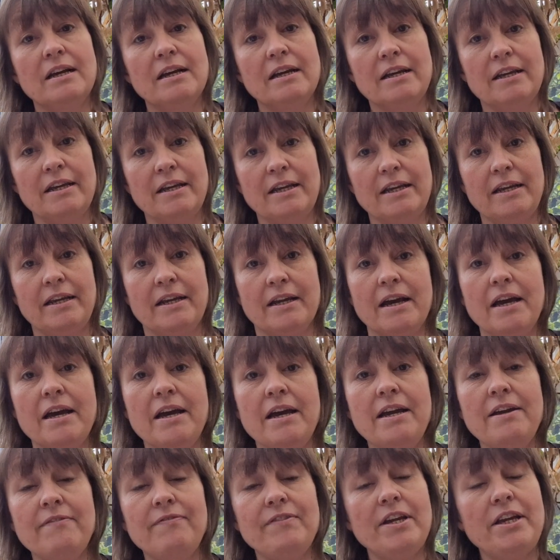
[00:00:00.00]
He
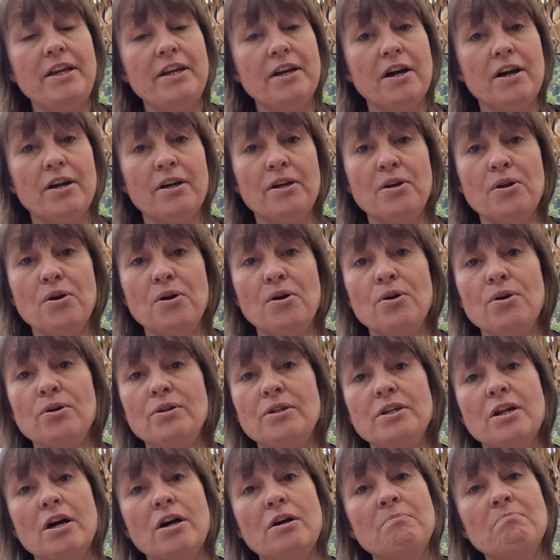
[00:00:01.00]
gave the young lord
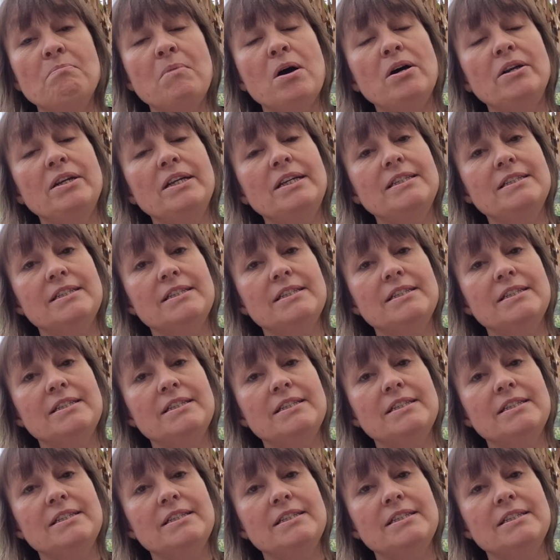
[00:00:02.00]
no money,